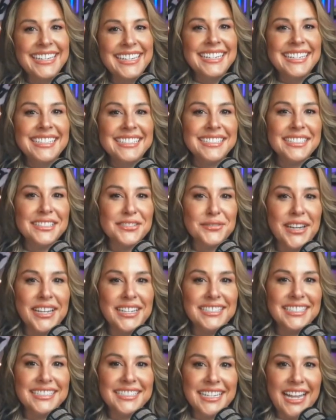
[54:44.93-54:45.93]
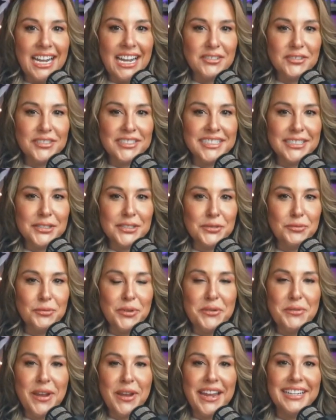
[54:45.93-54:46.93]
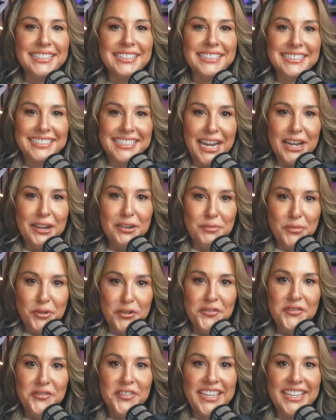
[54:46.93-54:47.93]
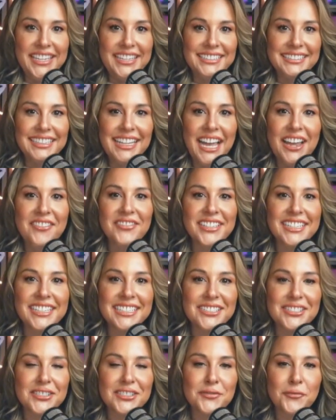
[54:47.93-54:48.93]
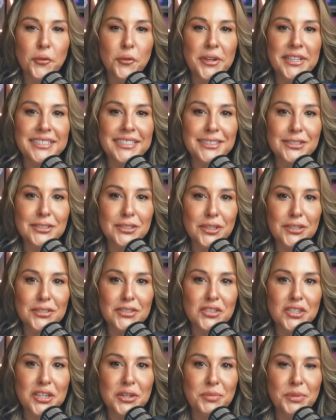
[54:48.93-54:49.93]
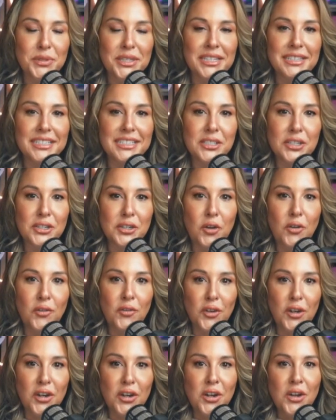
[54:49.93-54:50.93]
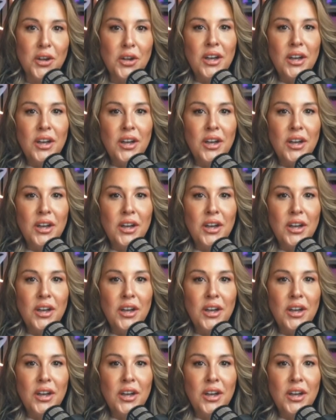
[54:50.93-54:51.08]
Since when does an actress get to rewrite an entire movie? Lively didn't just voice concerns, she completely took over.